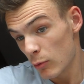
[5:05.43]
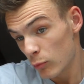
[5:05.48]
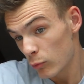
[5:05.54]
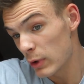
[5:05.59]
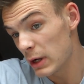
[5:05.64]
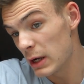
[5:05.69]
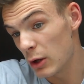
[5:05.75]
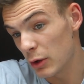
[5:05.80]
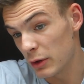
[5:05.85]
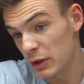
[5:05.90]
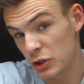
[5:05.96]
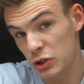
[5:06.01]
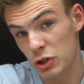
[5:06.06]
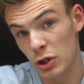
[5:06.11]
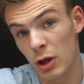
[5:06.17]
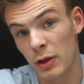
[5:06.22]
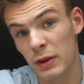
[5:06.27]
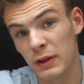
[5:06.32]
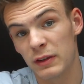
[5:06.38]
Really like this
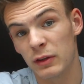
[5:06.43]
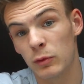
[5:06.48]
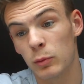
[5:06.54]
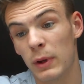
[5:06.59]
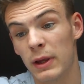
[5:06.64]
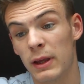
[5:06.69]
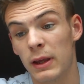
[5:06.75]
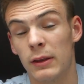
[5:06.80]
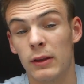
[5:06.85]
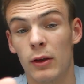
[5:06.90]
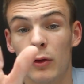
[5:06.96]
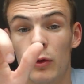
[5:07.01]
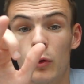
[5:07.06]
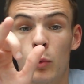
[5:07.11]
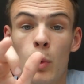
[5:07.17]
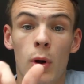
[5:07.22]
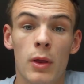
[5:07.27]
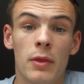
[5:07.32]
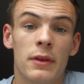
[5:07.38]
shirt, this is wicked. The
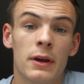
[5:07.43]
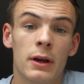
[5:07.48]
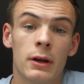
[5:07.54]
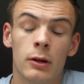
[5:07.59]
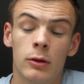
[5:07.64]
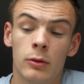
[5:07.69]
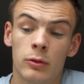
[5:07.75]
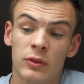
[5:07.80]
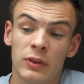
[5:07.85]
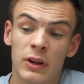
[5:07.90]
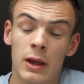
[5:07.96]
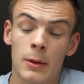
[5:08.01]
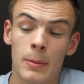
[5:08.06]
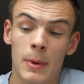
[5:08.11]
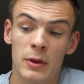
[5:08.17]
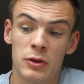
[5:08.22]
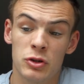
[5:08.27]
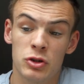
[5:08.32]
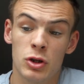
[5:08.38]
one thing I'd like to say
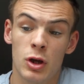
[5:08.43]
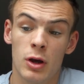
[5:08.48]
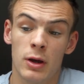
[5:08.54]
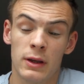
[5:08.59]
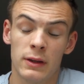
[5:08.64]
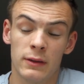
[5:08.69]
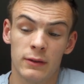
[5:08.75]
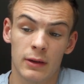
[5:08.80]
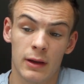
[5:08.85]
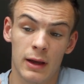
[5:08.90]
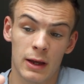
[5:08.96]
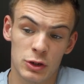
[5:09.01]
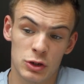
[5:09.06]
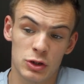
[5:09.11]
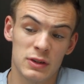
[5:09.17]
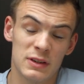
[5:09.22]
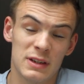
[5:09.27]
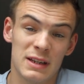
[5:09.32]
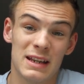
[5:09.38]
about the shirt is, as
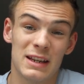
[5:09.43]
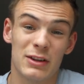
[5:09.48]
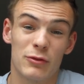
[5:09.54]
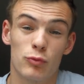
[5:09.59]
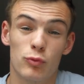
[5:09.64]
you can see, it's